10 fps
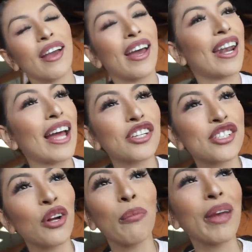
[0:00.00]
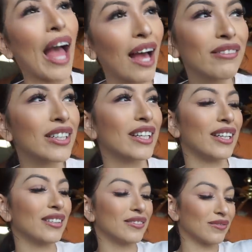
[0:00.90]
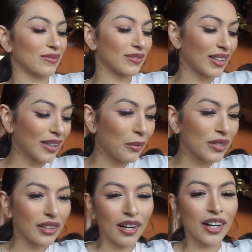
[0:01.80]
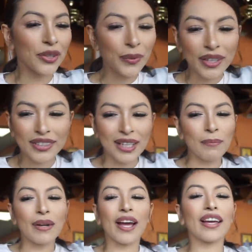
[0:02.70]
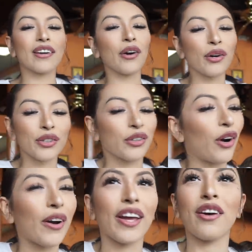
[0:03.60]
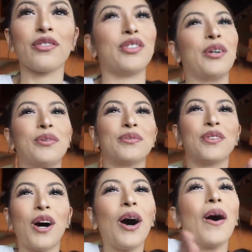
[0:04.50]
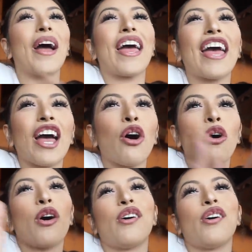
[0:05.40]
And I just don't be having it. And then we start arguing because I'm like, oh hell no. Oh hell